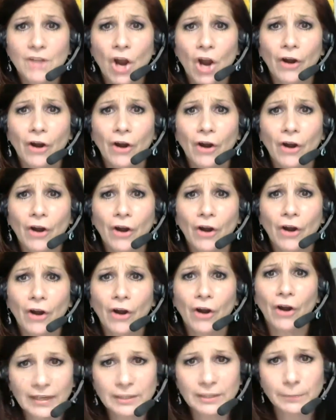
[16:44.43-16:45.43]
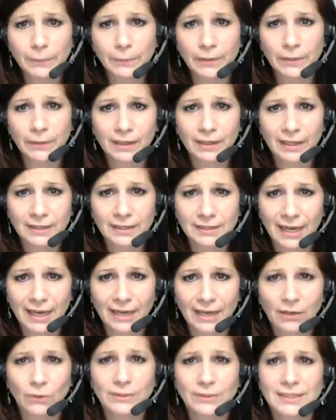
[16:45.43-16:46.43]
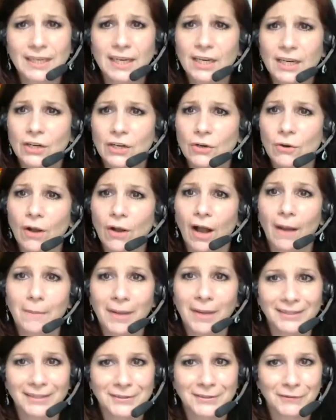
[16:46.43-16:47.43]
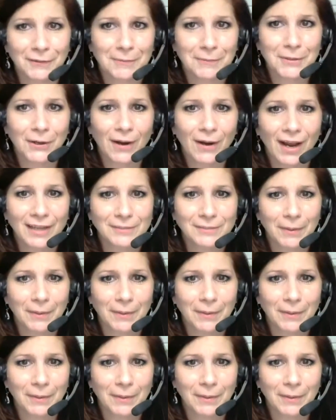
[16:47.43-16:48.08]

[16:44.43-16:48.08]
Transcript: All right. And so Facebook, let's see. I don't see any new comments from you guys,